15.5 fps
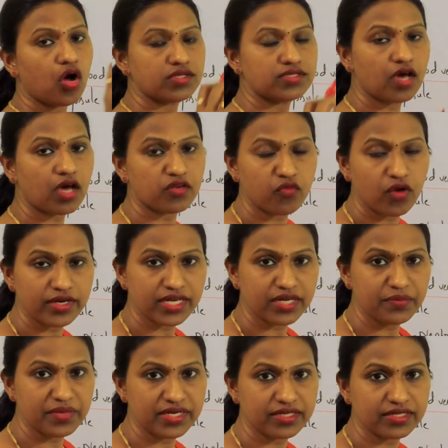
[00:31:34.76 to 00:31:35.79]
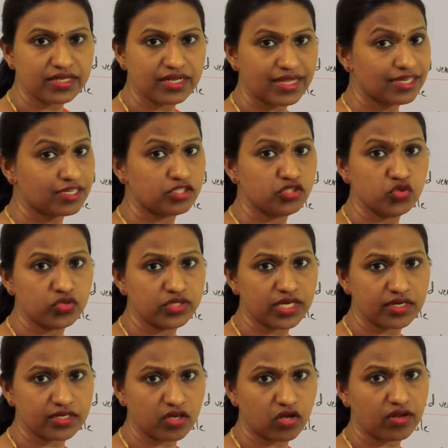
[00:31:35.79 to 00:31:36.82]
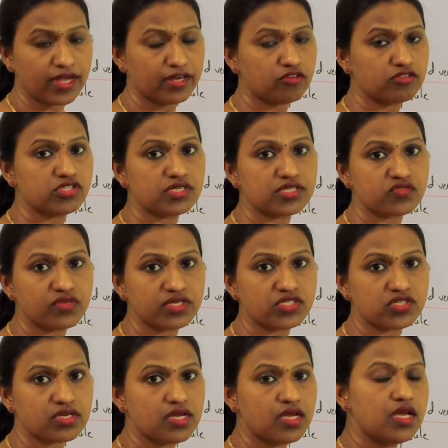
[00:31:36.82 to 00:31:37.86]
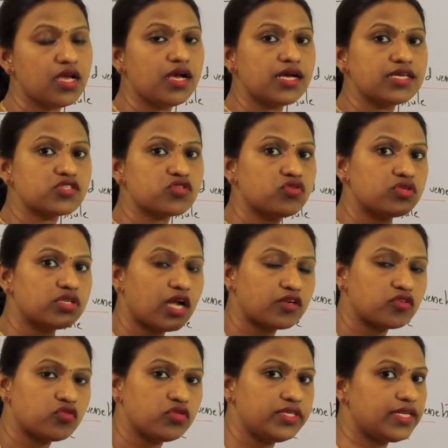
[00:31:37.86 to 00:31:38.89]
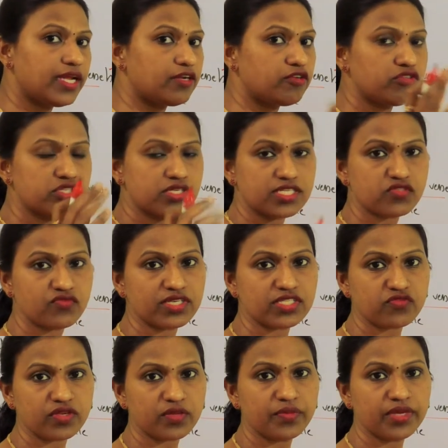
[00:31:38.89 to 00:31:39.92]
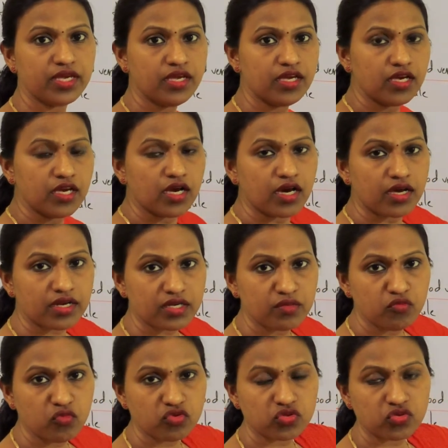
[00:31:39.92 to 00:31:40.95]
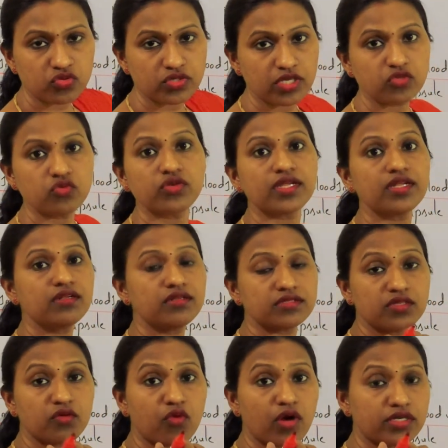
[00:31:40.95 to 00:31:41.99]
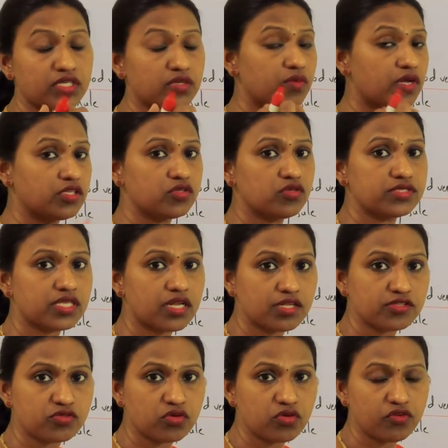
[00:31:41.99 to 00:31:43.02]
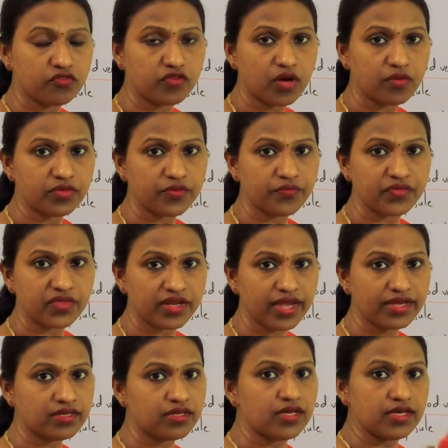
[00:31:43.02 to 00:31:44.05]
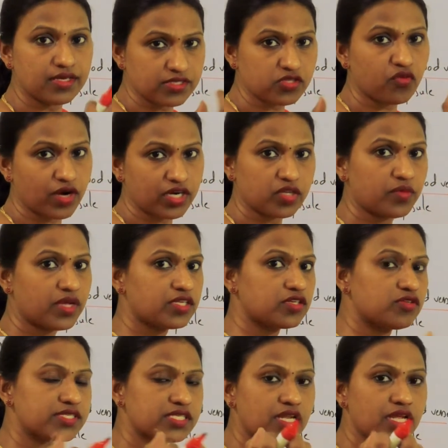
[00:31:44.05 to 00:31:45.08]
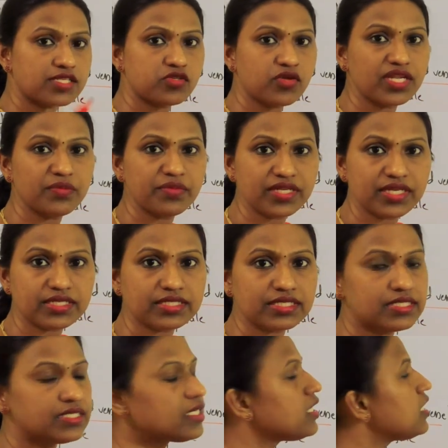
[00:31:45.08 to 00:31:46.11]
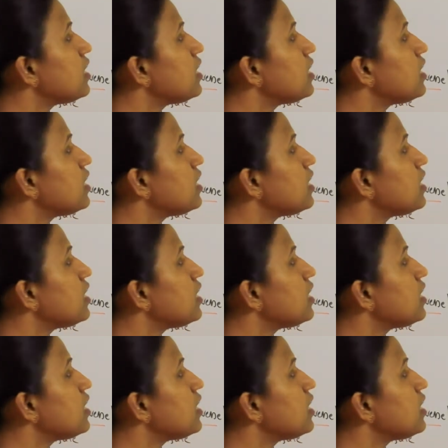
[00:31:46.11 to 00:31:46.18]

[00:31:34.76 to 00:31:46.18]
all the unwanted material like a urea and all nitrogenous waste. So not only nitrogenous waste will be removed through the urine, the water molecules are also formed, right? So water molecules are also eliminated.